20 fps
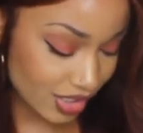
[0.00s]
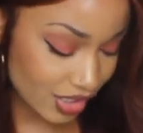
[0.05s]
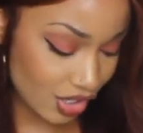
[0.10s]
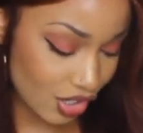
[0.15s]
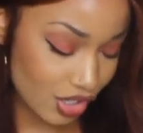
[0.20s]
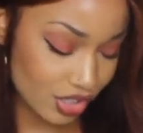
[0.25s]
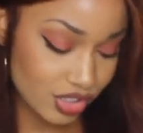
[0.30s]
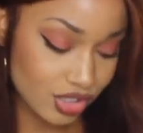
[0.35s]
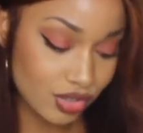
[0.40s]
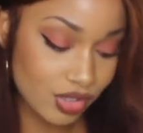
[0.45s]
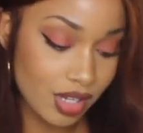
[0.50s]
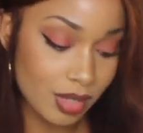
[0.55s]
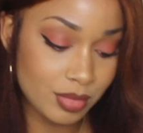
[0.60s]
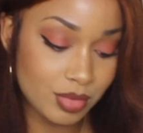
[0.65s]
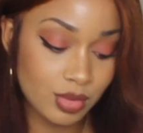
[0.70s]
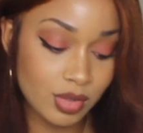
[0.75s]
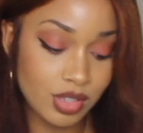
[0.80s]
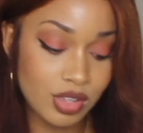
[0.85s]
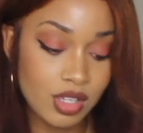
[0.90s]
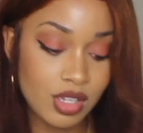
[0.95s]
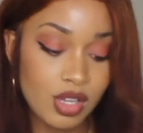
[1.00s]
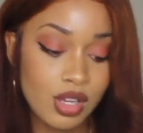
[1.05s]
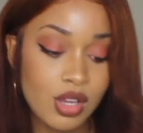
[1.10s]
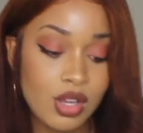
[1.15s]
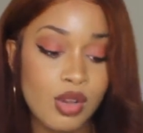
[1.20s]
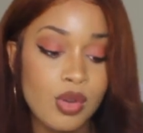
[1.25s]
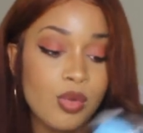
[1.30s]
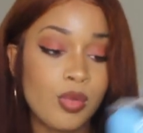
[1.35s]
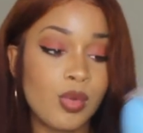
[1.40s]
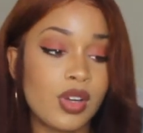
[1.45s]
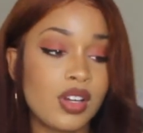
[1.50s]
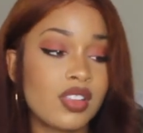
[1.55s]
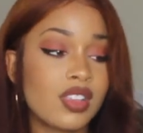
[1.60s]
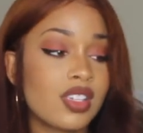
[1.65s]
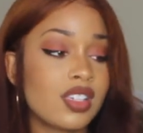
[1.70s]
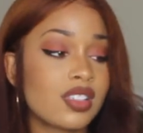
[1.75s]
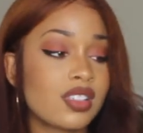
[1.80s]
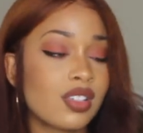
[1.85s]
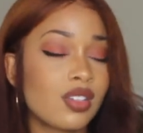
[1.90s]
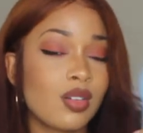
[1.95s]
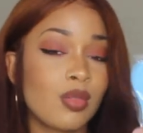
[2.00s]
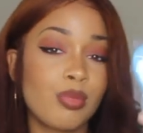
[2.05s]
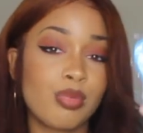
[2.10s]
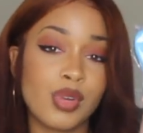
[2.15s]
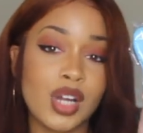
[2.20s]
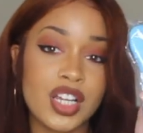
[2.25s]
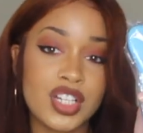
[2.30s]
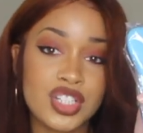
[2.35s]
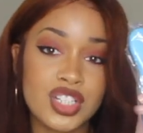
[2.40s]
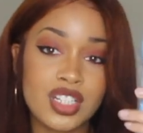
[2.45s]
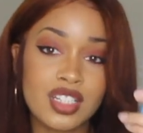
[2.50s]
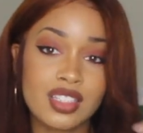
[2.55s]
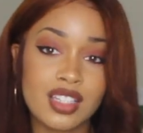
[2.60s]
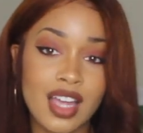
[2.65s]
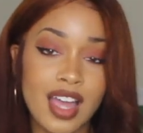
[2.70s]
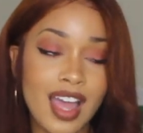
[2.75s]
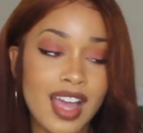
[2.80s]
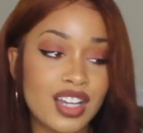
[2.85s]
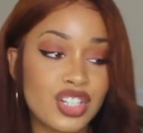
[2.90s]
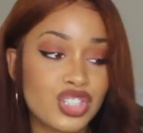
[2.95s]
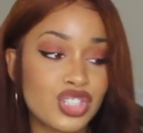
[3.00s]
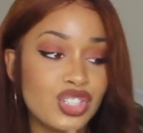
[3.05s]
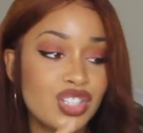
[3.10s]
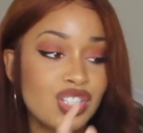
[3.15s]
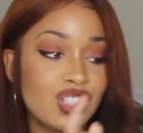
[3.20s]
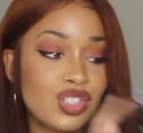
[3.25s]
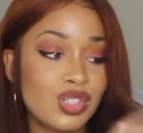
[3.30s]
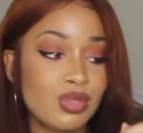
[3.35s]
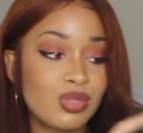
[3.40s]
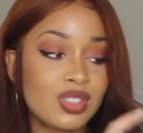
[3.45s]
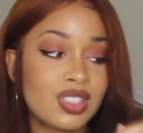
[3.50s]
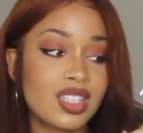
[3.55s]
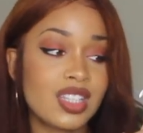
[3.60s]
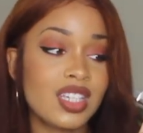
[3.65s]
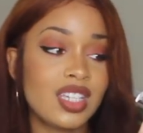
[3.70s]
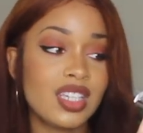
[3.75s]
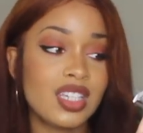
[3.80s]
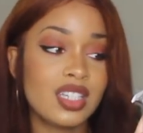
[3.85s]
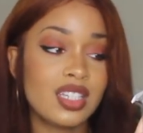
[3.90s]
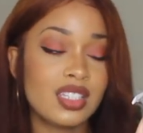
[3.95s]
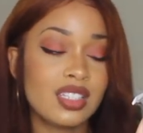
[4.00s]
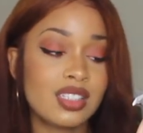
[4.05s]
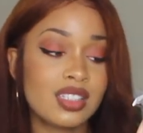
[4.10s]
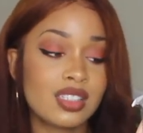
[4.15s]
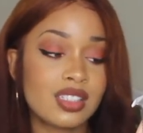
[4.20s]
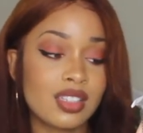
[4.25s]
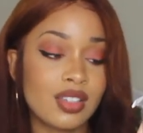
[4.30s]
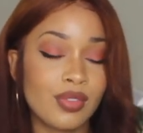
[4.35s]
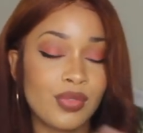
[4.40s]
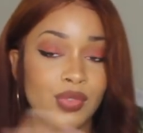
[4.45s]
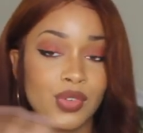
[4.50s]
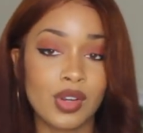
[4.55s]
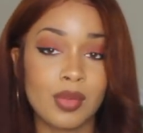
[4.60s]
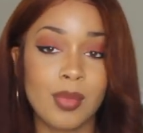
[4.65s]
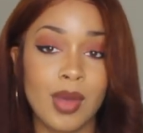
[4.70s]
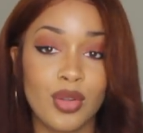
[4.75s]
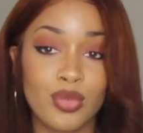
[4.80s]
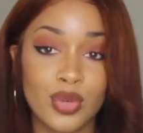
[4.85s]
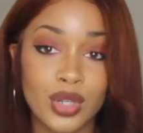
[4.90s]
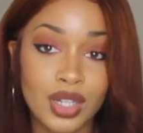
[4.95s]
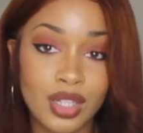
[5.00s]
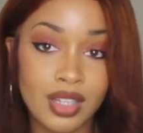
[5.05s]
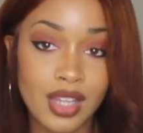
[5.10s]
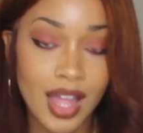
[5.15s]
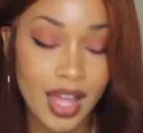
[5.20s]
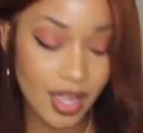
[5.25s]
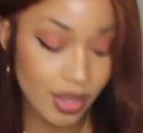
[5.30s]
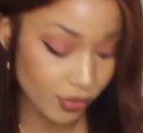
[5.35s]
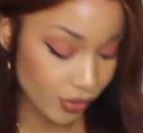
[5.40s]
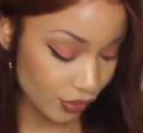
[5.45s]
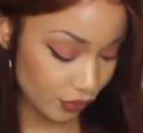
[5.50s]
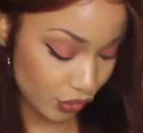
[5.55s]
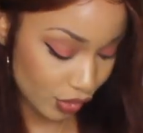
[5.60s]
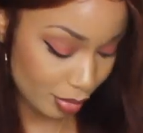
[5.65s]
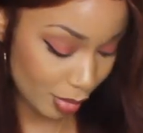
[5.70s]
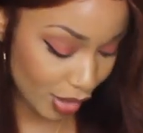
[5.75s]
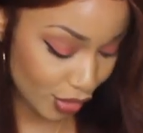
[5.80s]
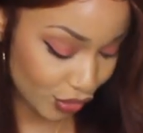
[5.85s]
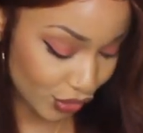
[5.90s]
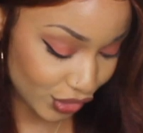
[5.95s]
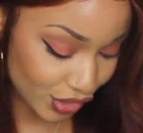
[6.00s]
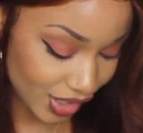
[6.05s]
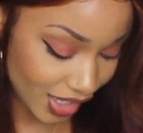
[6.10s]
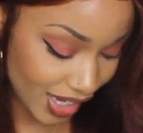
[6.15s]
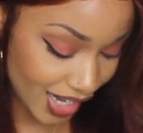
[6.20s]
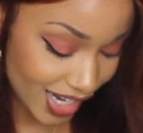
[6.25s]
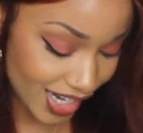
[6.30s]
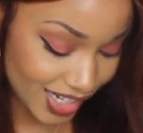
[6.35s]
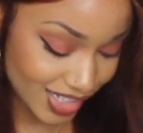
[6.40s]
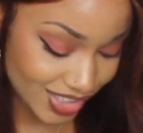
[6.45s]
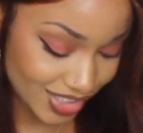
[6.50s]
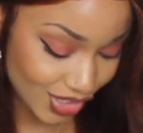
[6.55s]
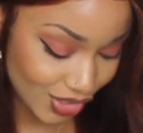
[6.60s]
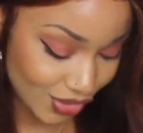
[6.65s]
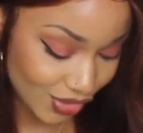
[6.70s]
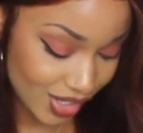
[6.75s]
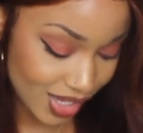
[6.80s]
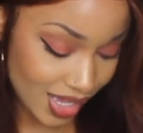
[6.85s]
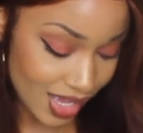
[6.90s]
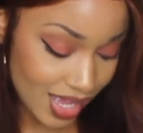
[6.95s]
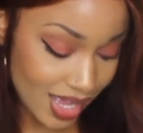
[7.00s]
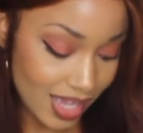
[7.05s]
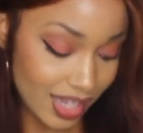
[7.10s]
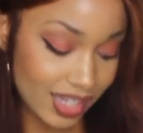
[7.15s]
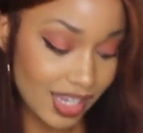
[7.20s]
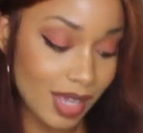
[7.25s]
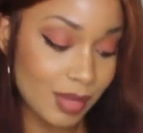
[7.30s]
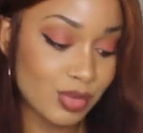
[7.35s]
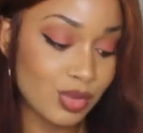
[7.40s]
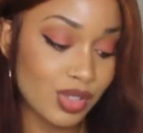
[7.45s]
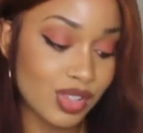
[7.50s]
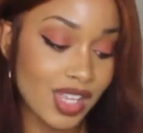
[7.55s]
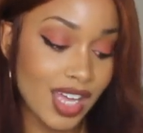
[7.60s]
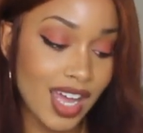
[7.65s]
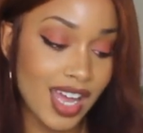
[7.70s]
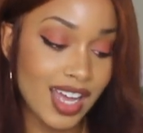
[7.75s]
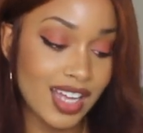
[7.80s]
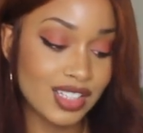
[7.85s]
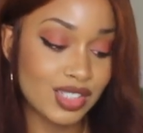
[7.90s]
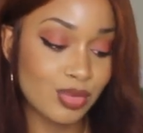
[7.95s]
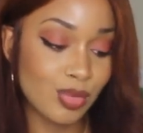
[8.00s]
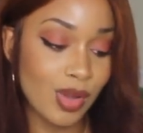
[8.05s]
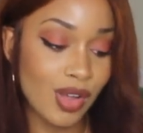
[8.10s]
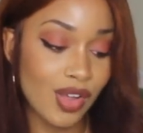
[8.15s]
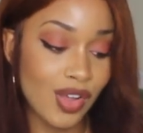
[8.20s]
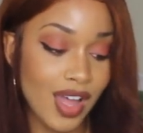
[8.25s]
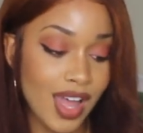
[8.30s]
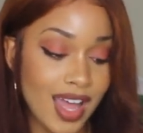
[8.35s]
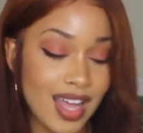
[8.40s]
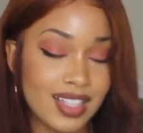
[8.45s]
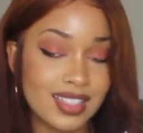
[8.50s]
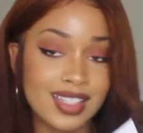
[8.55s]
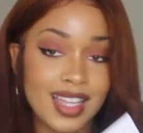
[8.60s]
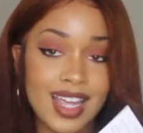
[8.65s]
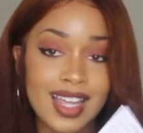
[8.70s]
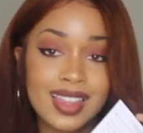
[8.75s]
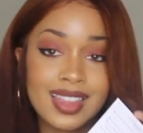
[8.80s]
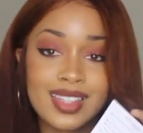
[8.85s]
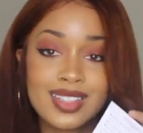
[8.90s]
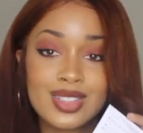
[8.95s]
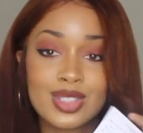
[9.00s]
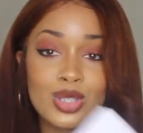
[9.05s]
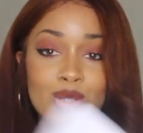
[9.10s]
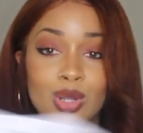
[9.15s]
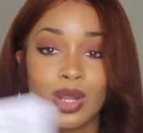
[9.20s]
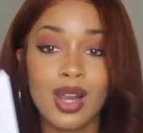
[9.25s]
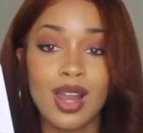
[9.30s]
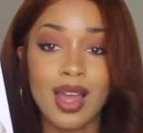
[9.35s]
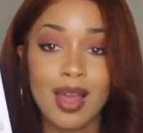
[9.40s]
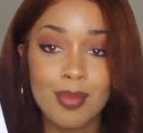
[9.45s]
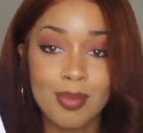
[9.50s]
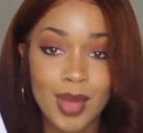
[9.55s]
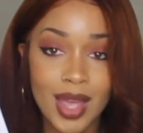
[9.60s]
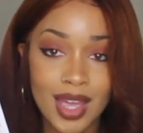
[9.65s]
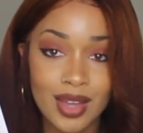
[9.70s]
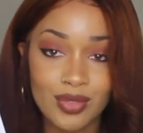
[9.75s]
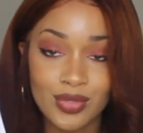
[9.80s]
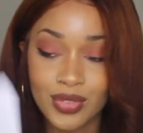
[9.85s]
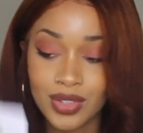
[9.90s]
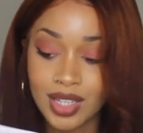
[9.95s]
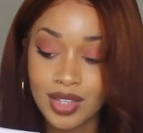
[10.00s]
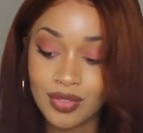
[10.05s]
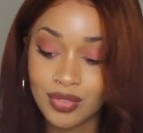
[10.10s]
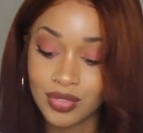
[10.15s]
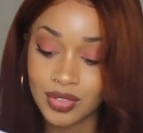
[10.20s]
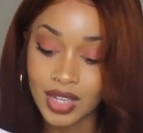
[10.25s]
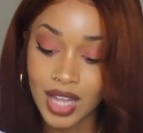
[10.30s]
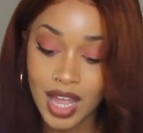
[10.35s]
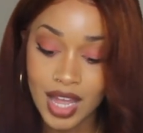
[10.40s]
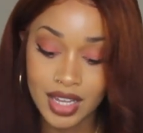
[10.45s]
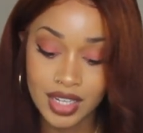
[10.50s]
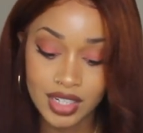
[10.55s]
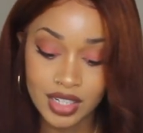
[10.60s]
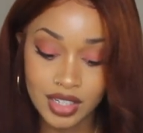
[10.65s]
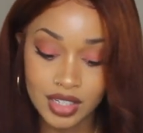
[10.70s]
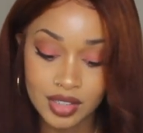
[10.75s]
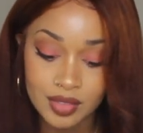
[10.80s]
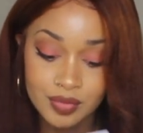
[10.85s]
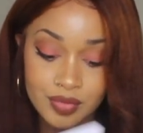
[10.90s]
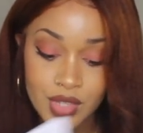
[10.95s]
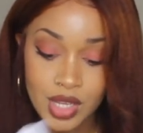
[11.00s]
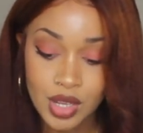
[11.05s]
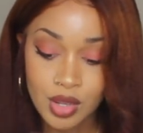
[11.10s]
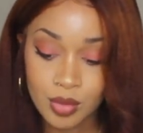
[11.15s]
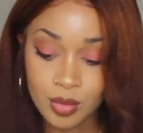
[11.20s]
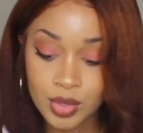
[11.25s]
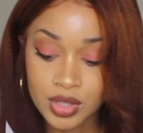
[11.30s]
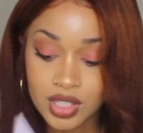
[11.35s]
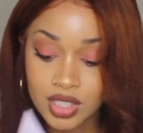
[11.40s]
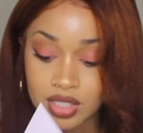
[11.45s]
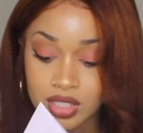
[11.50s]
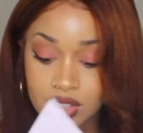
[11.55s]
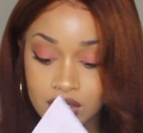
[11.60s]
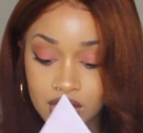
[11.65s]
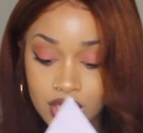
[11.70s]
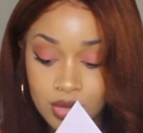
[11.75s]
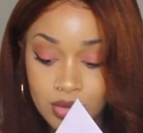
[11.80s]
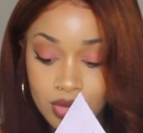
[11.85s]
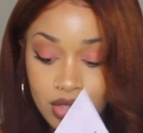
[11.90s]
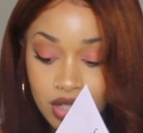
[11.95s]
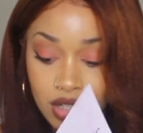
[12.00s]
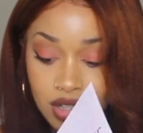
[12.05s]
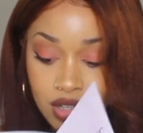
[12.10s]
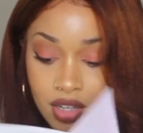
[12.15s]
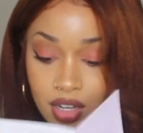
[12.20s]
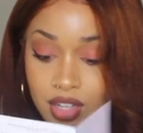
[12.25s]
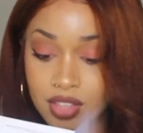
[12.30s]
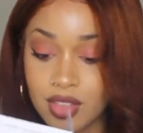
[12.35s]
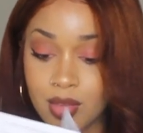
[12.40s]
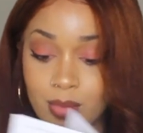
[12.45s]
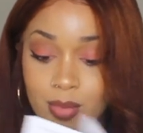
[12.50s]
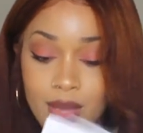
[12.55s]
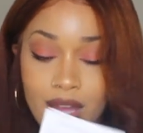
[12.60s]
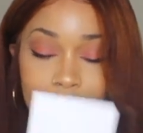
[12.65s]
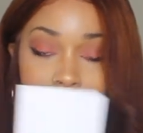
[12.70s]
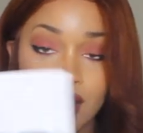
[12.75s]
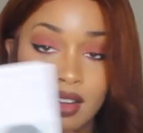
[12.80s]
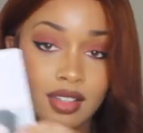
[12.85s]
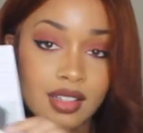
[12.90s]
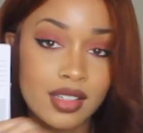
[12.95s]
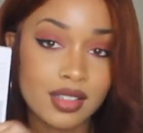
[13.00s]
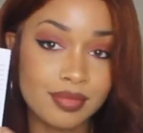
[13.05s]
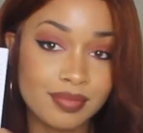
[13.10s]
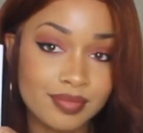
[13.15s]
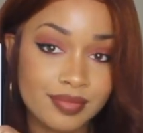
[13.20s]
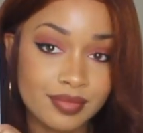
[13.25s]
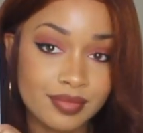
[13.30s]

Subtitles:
It also comes with one of these little brushes. I actually use these for my real life and for my real hair, so it comes with that, as well as a little pamphlet flyer with this cute girl on the back.